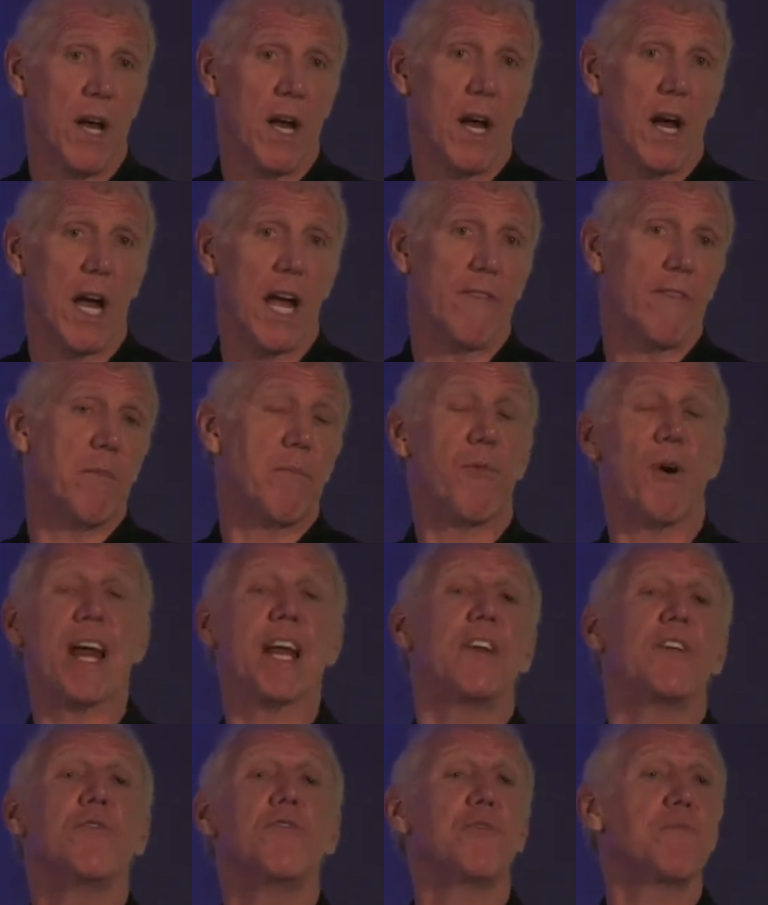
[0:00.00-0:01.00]
I have a brand
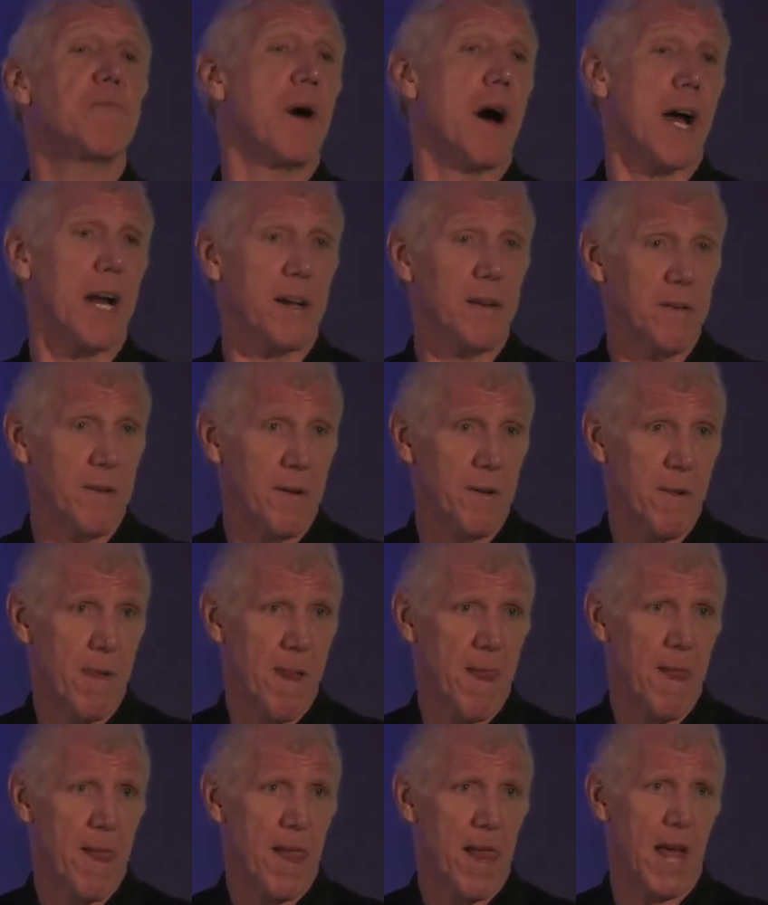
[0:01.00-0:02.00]
new spine.
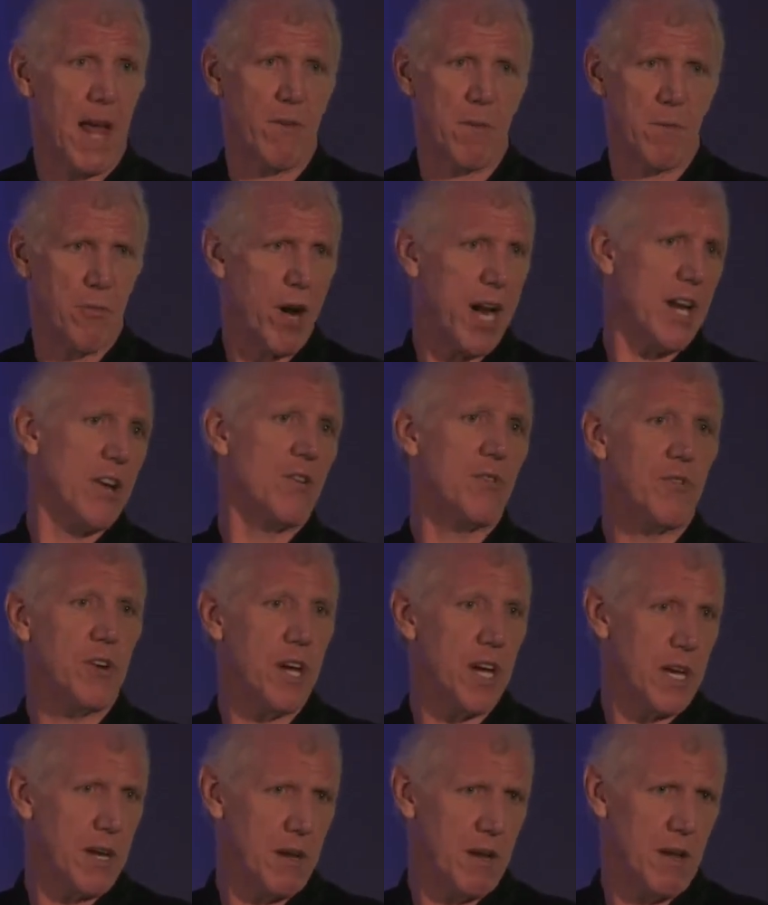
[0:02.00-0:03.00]
I have a brand new
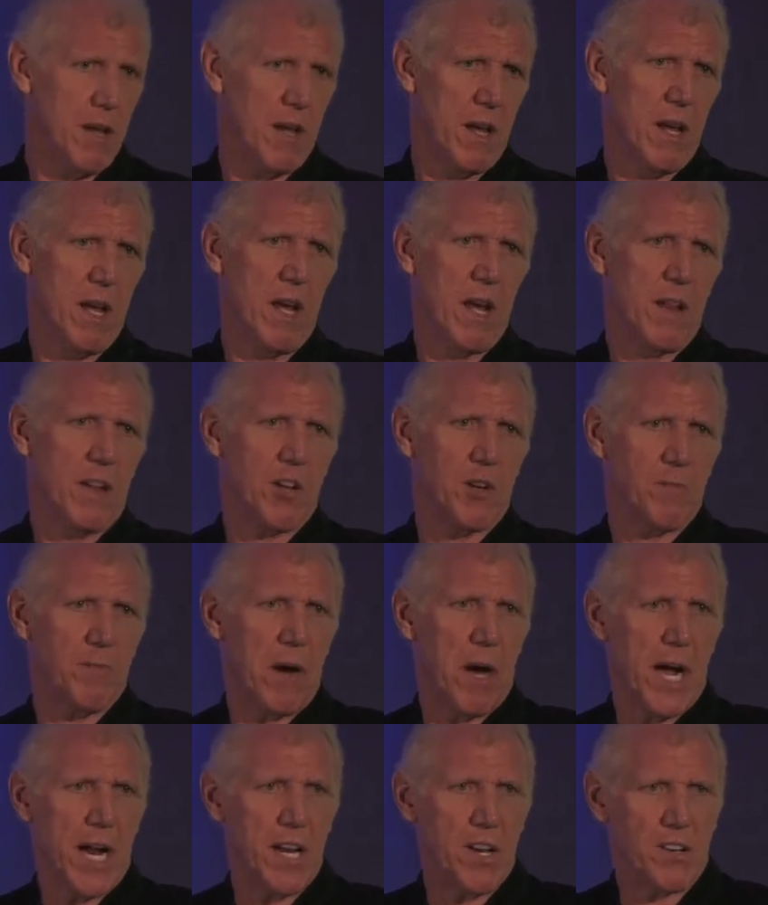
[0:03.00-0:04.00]
knee. The
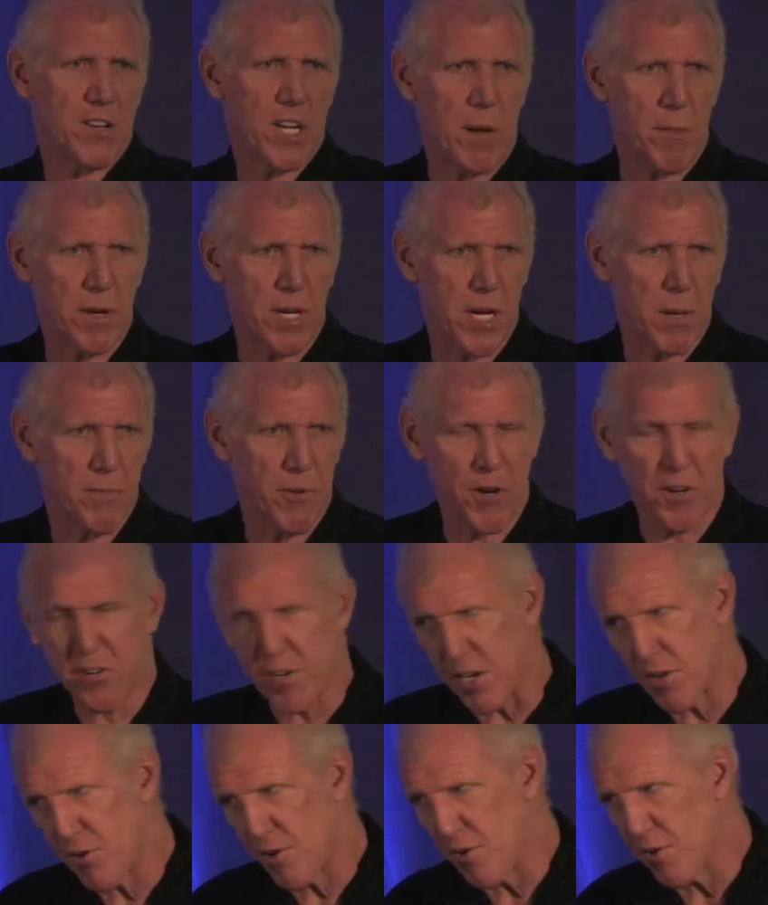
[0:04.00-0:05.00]
spine is coming up on
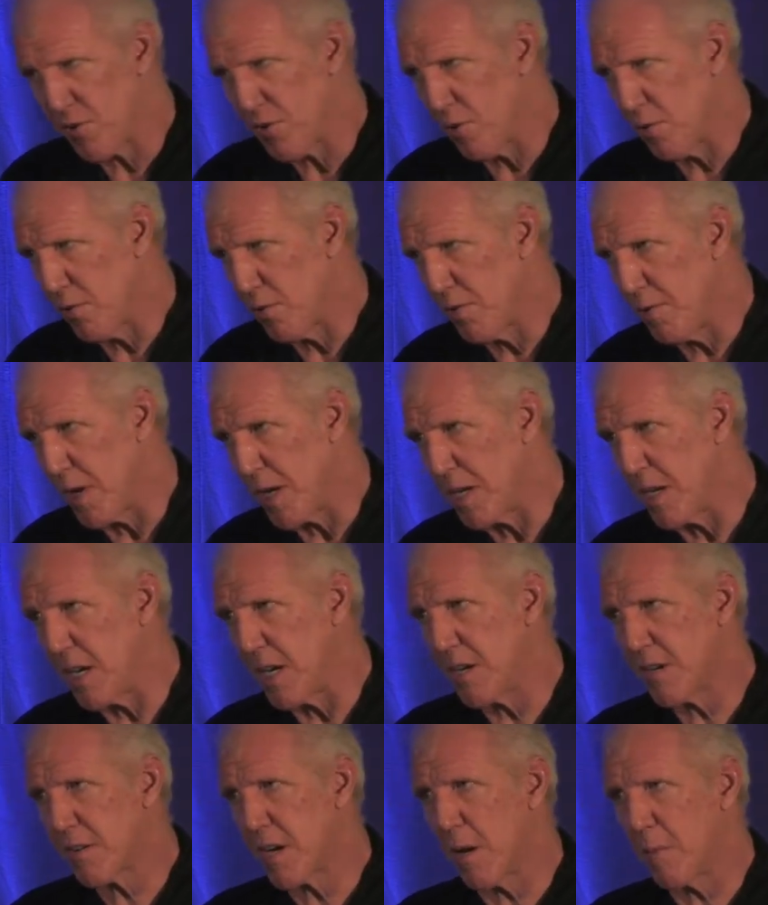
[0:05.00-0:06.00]
six years old. The knee is
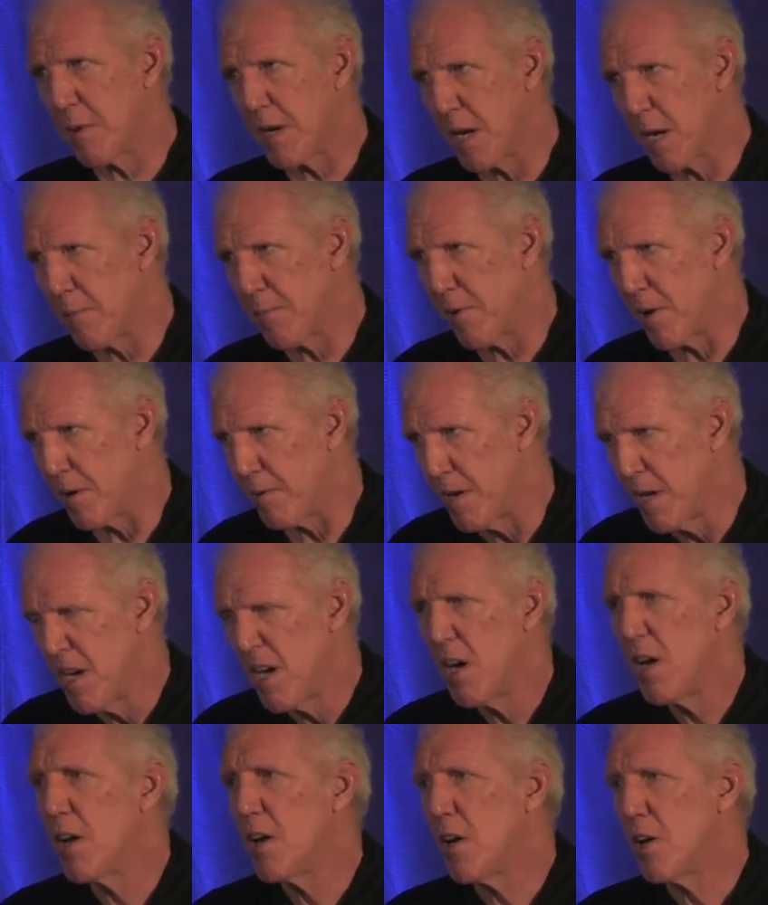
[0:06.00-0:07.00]
coming up on
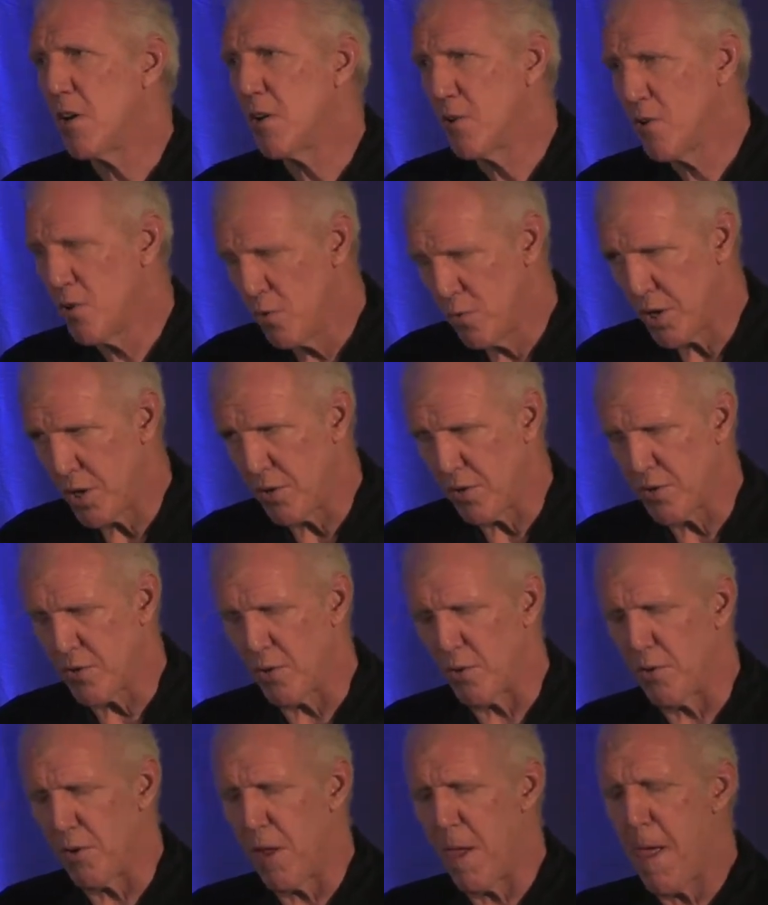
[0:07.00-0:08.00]
two years
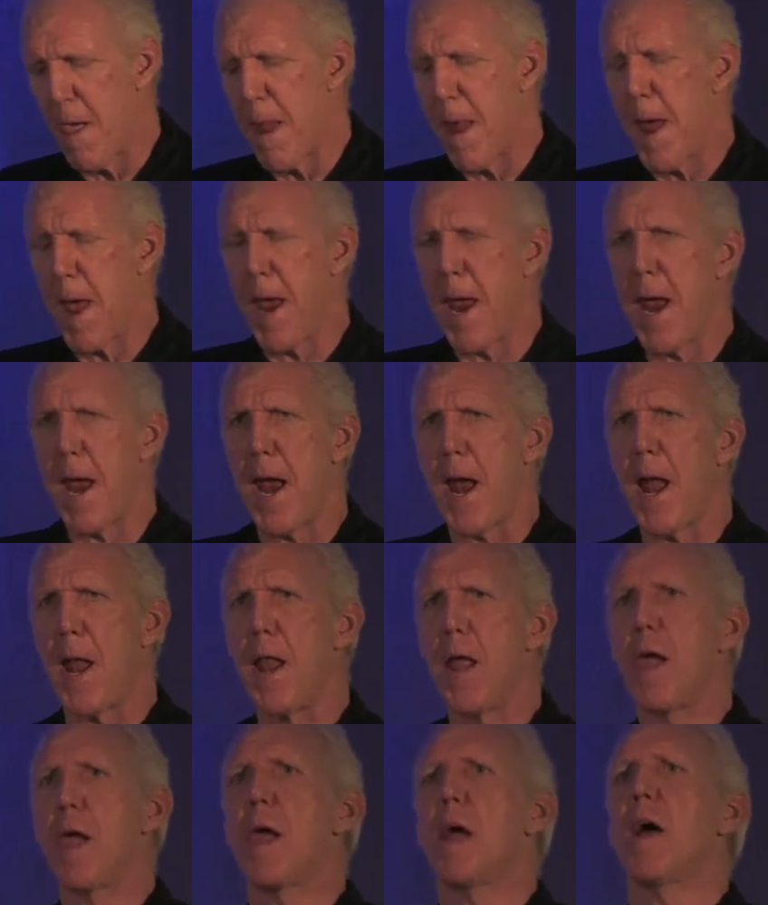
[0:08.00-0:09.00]
old. And
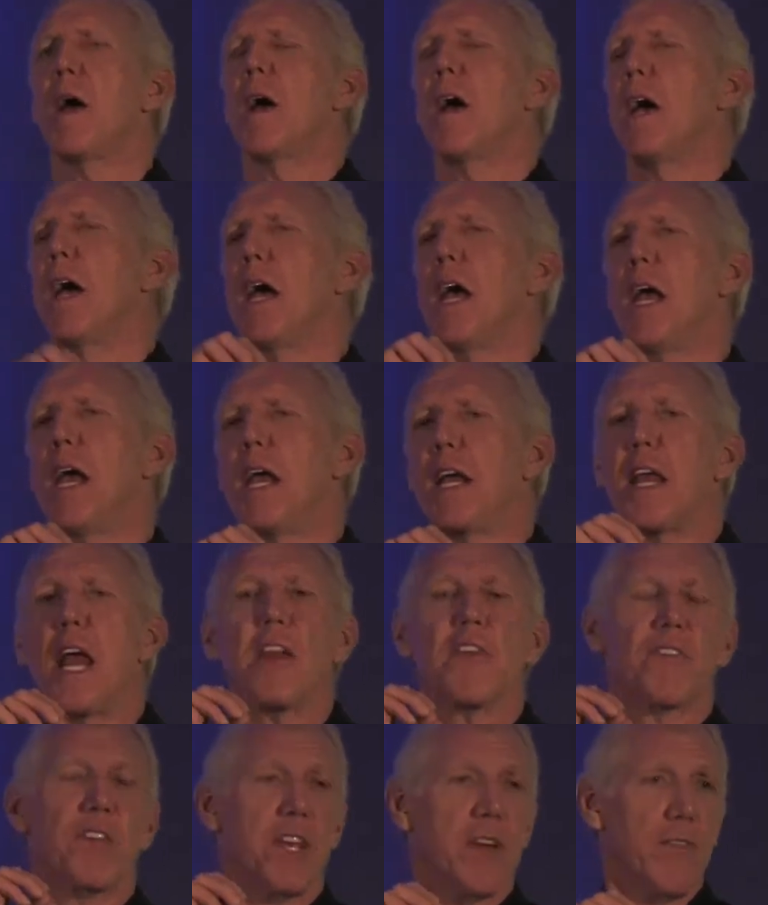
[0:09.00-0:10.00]
it has
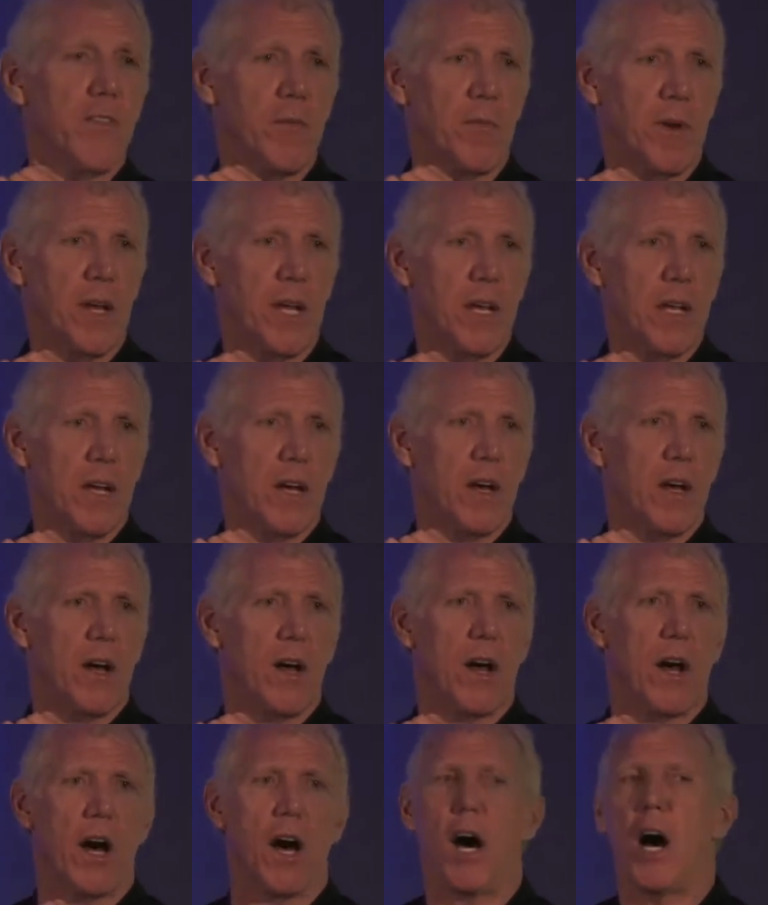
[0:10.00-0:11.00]
given me
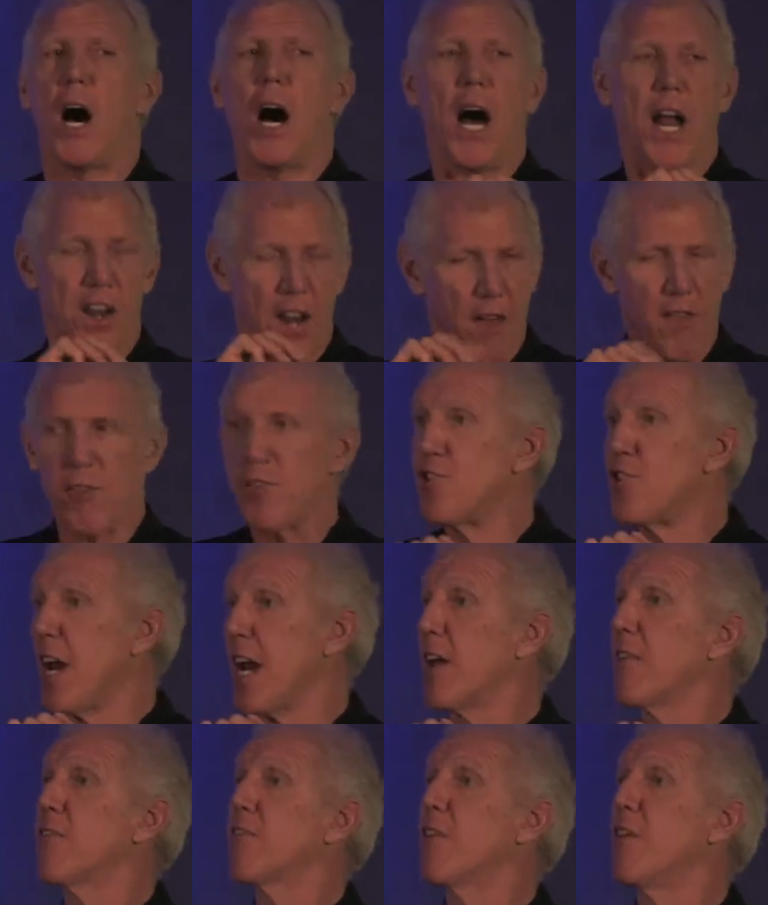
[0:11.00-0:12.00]
another chance.